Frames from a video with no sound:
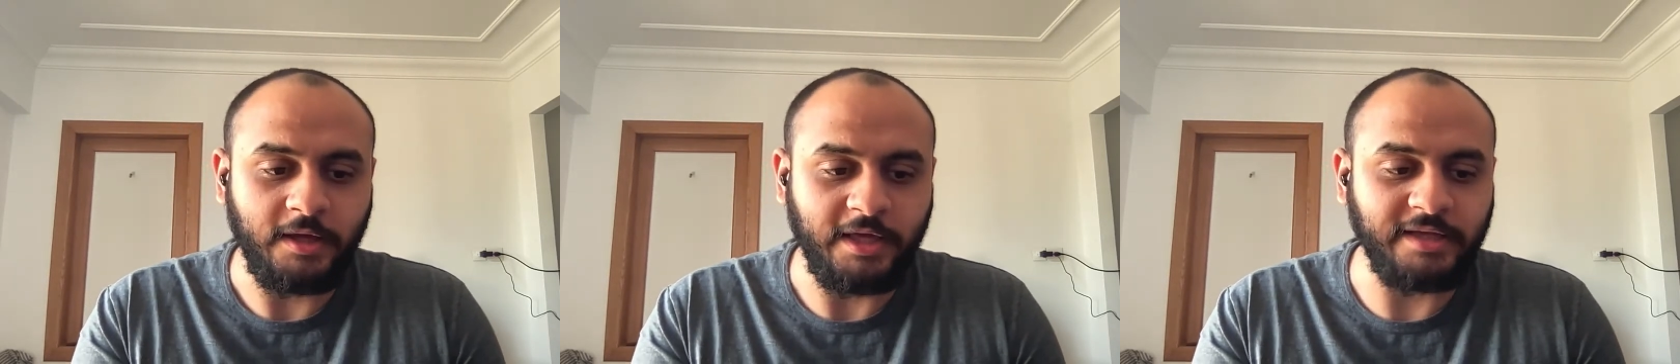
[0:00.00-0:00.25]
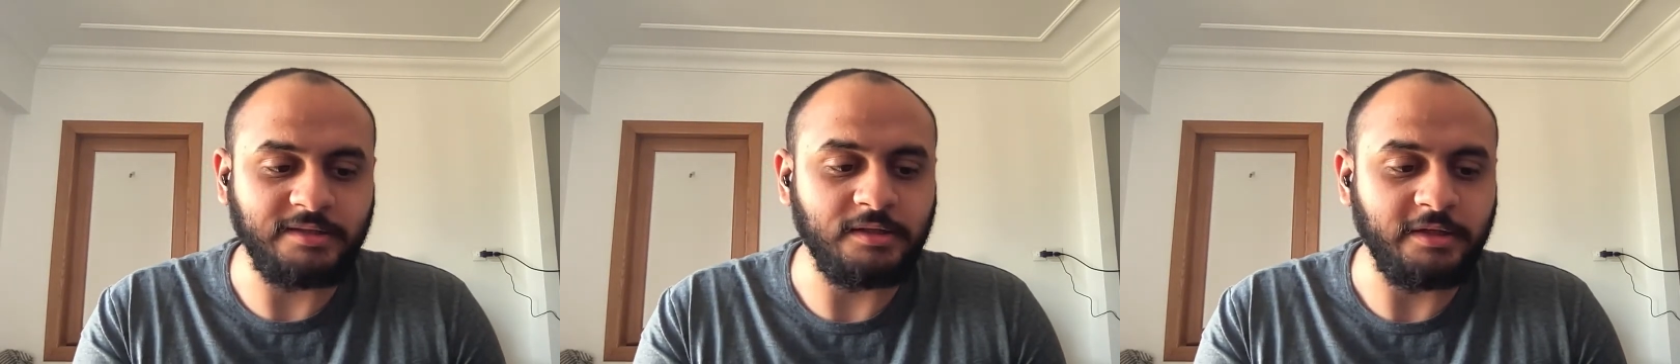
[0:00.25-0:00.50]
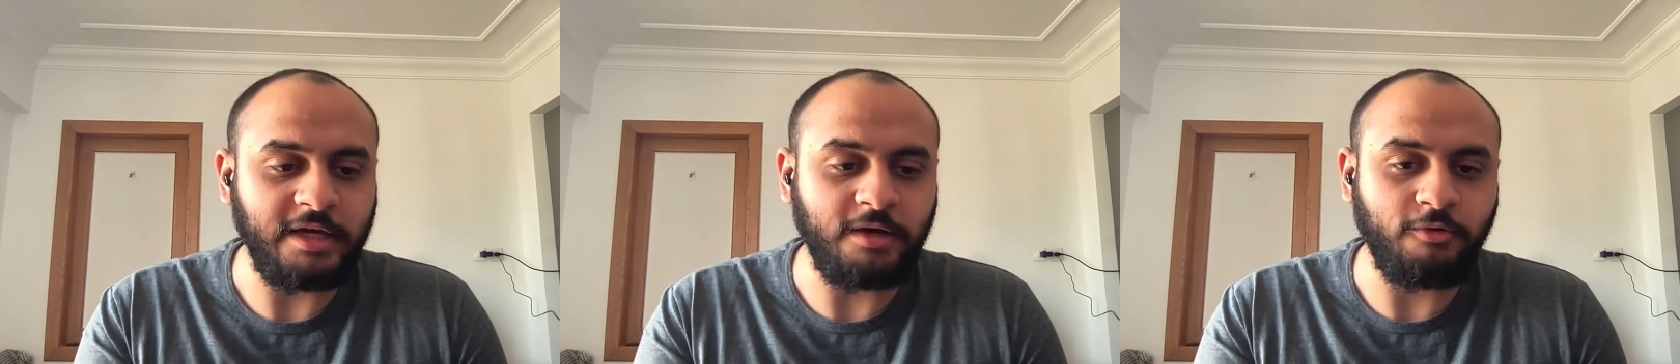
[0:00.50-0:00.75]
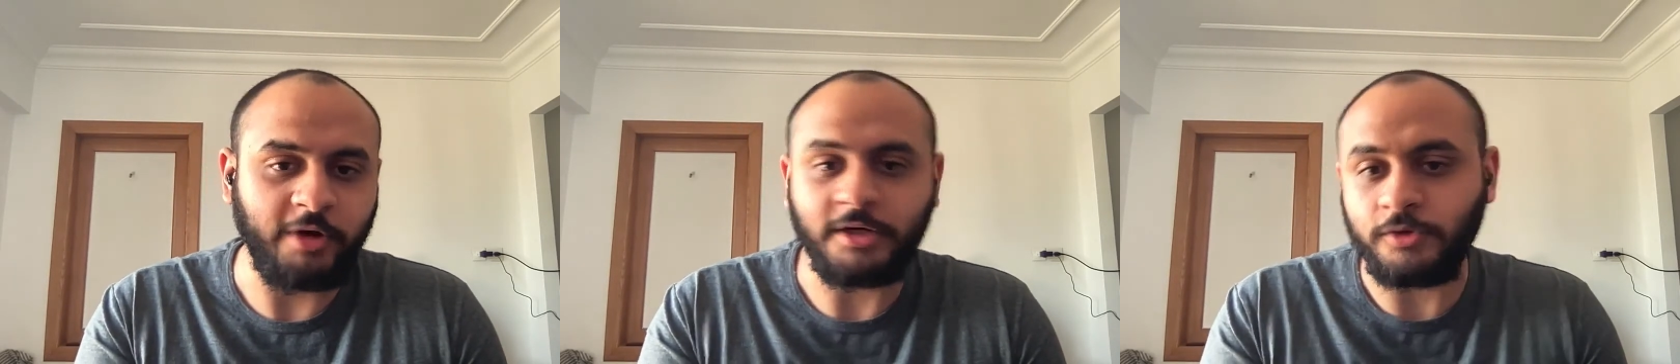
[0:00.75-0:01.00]
easily
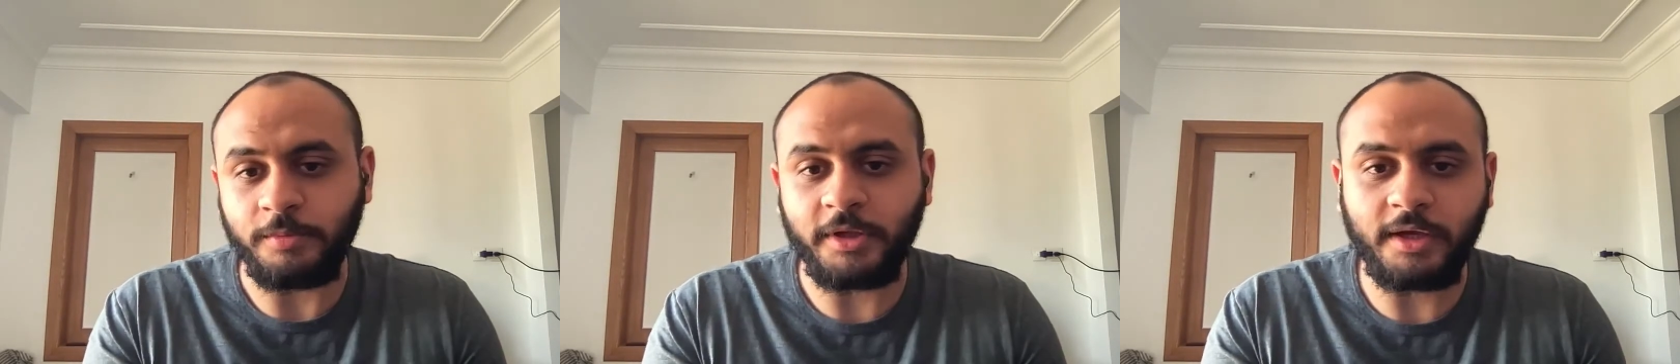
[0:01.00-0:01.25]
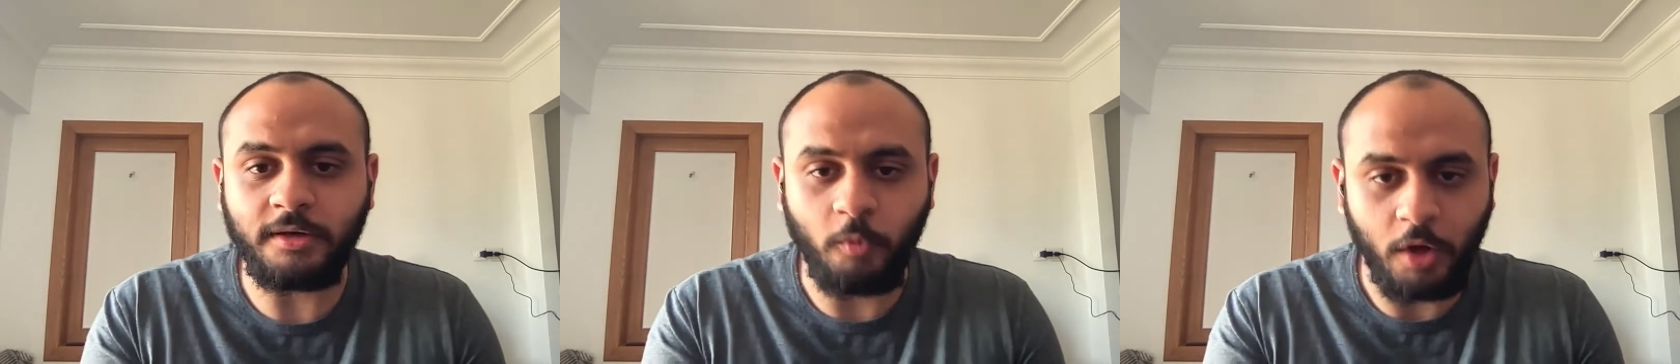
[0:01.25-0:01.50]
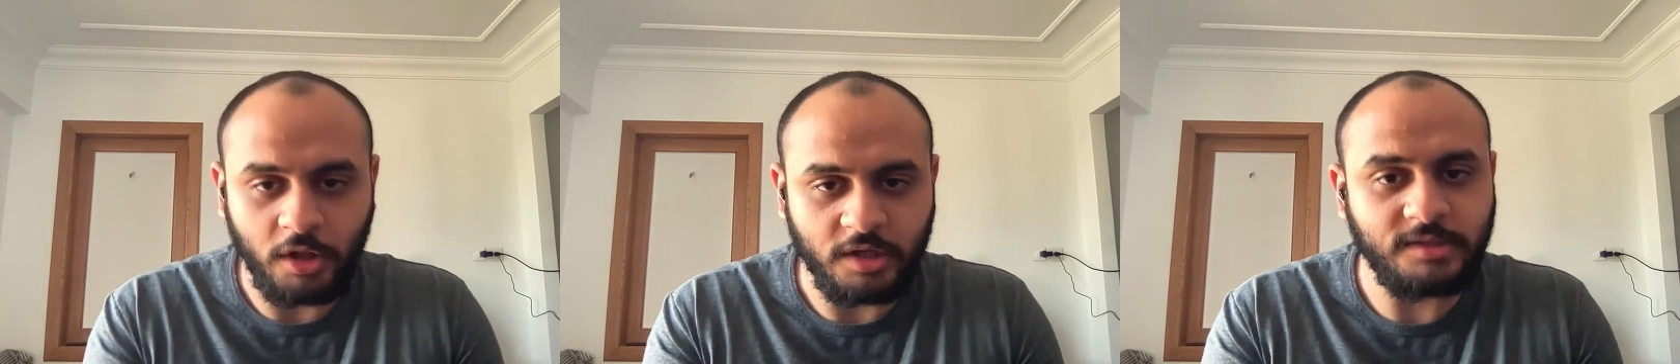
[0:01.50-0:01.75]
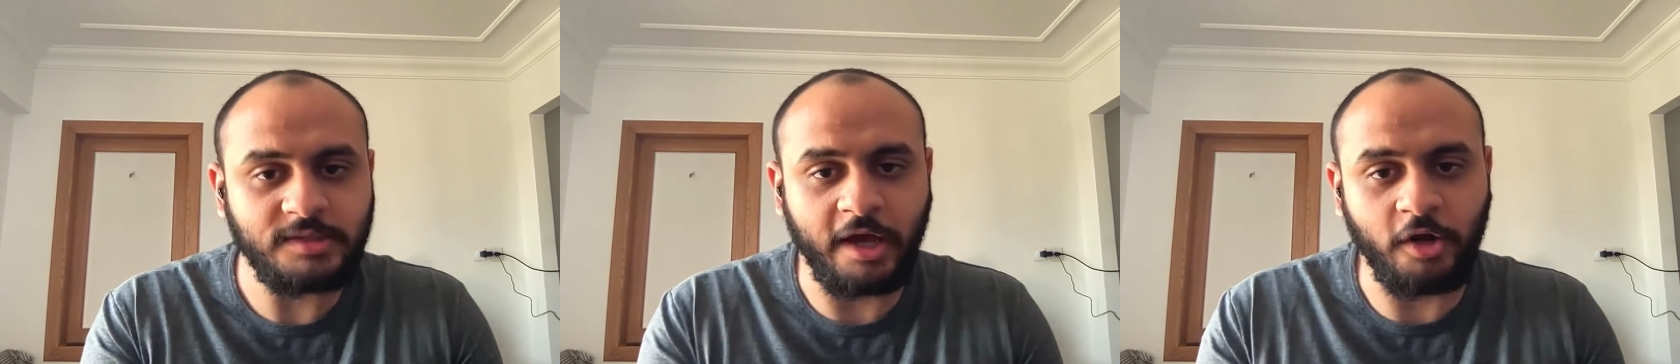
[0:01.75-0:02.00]
create duplicate
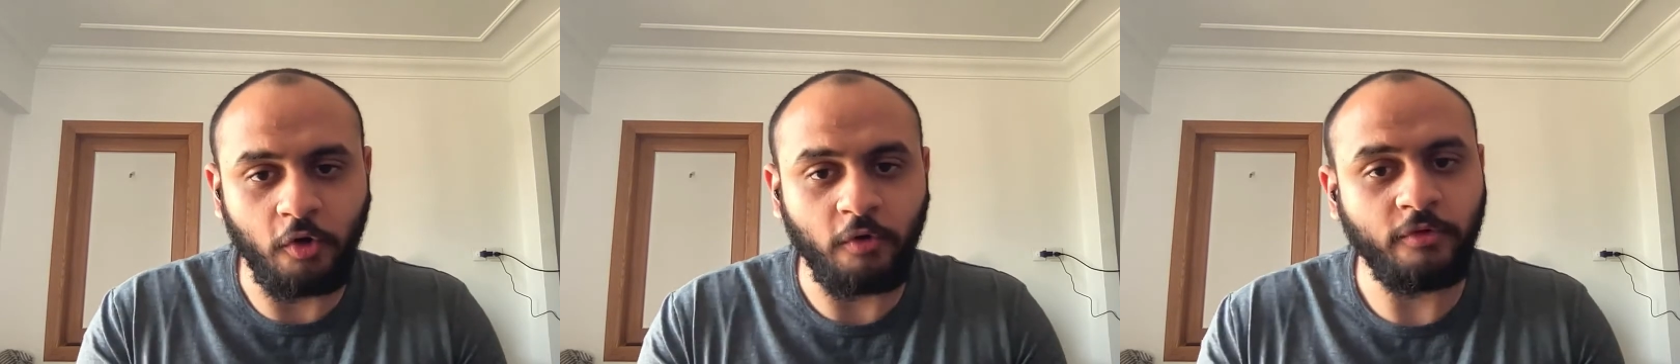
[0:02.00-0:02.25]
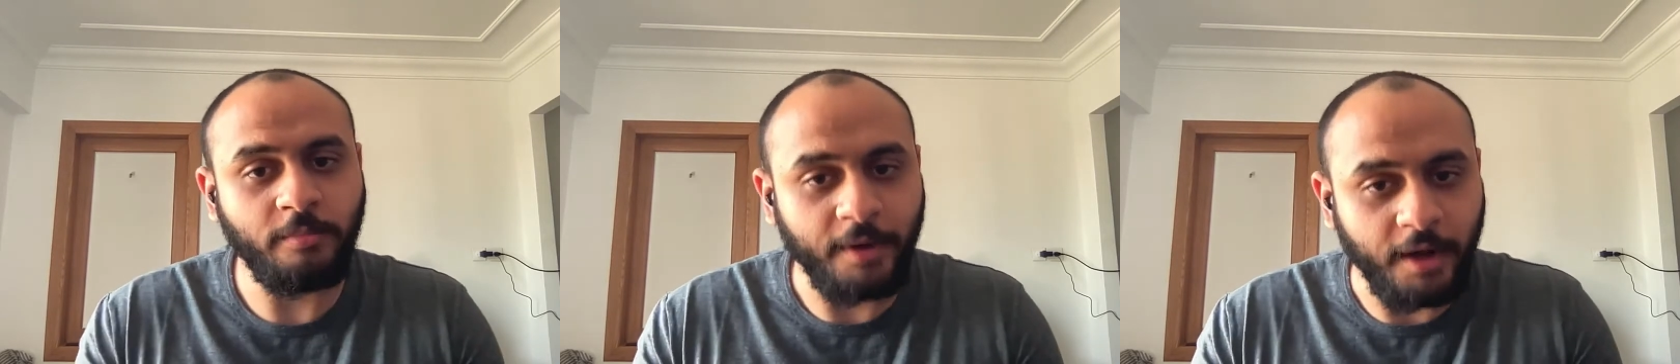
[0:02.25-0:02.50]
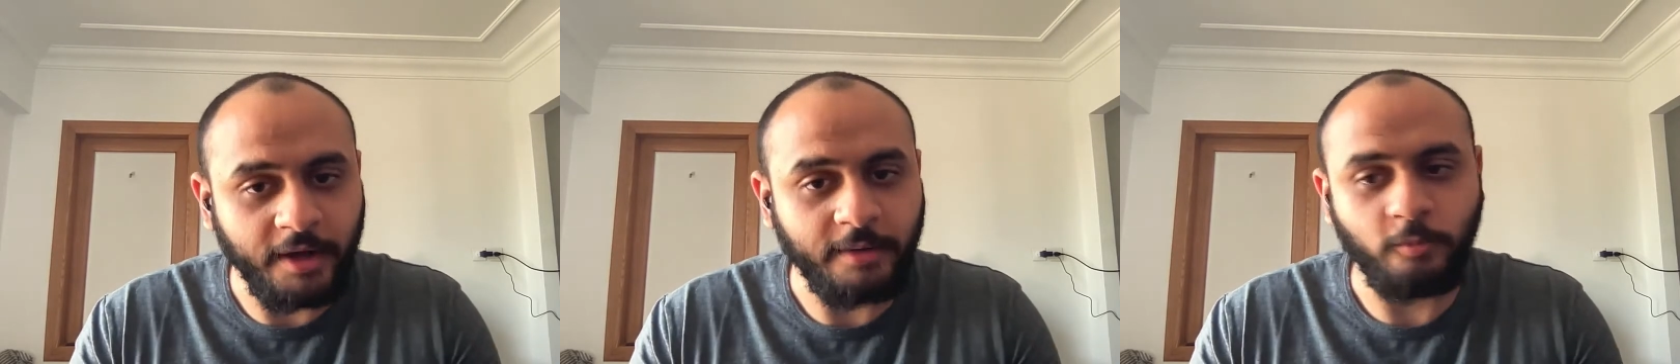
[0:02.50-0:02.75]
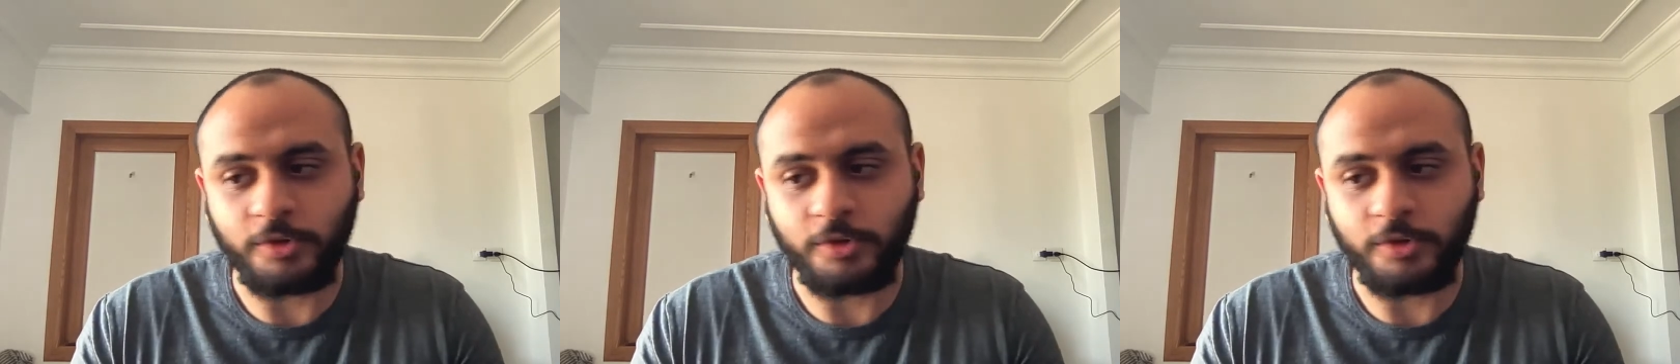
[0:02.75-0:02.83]
wallets and overbuy,